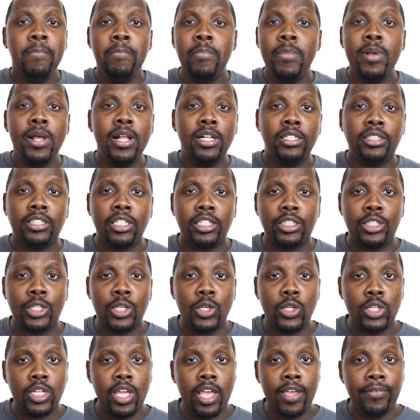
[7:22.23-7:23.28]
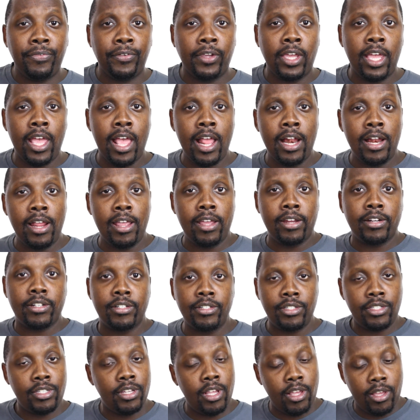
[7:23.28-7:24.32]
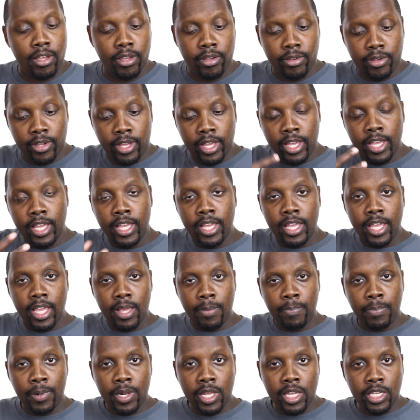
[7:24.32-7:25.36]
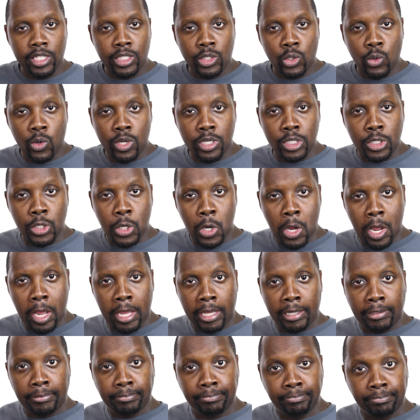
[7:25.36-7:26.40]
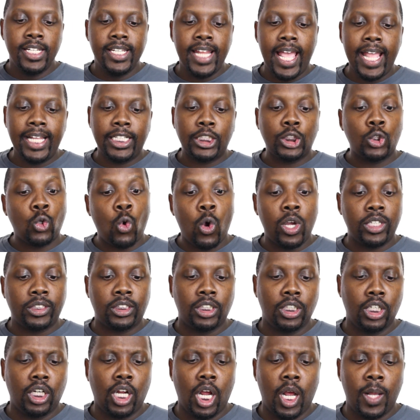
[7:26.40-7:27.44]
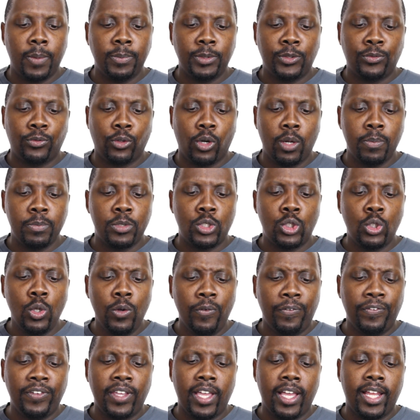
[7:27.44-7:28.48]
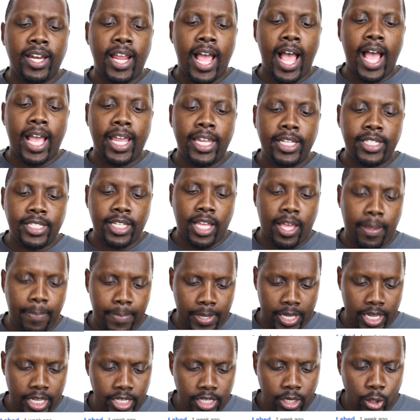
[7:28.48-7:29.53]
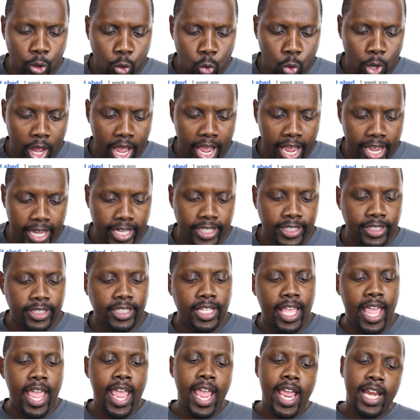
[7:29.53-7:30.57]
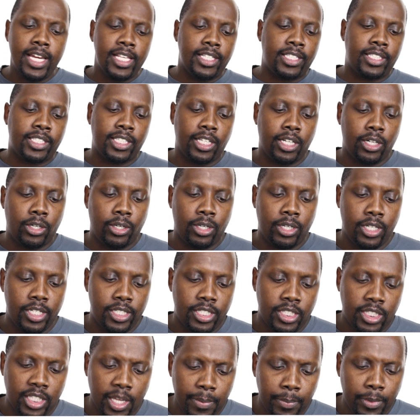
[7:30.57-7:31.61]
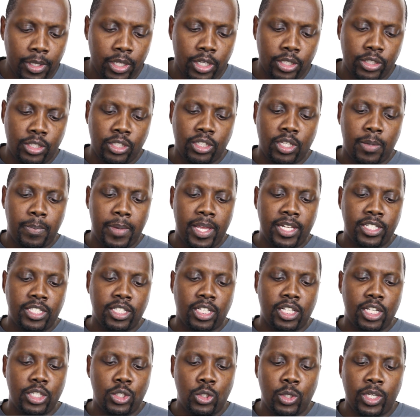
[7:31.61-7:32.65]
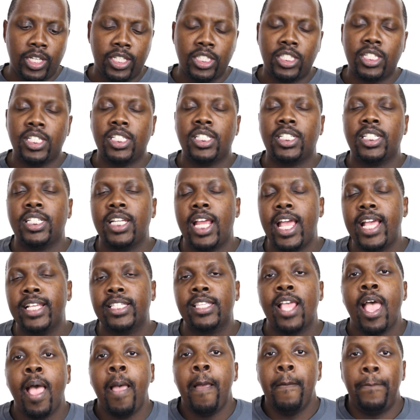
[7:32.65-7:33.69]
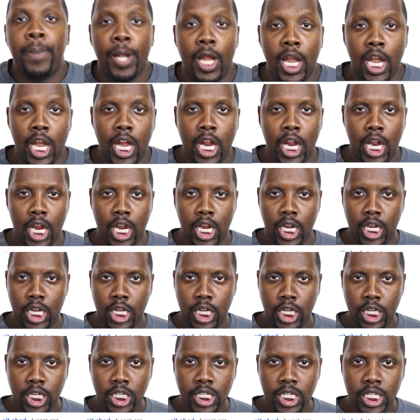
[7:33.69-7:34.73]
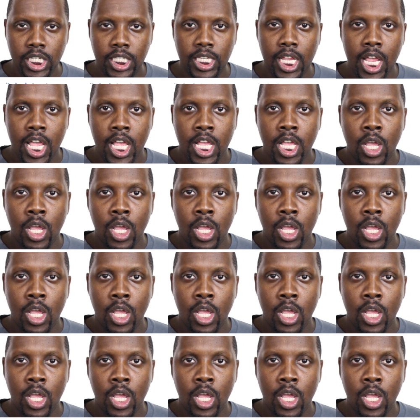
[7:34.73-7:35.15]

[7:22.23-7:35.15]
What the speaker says: multitude of colors. So, please do enjoy. Next question comes from Sufyan Ait Abed, who asks, any series similar to The Mentalist you can suggest, please?